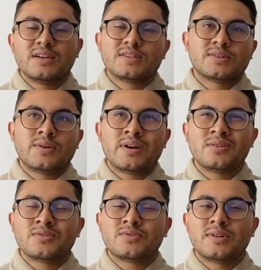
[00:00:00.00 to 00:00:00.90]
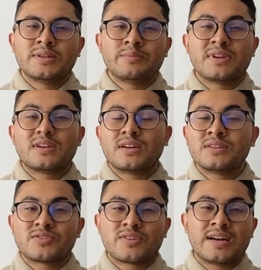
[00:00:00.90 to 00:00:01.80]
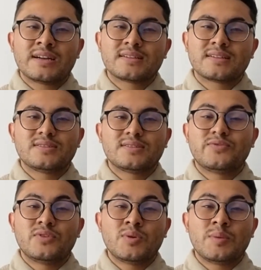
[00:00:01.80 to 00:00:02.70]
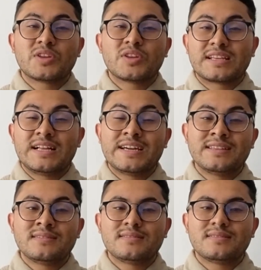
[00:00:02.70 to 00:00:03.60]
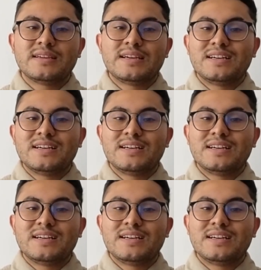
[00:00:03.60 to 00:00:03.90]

So I usually make contracts to follow up with clients.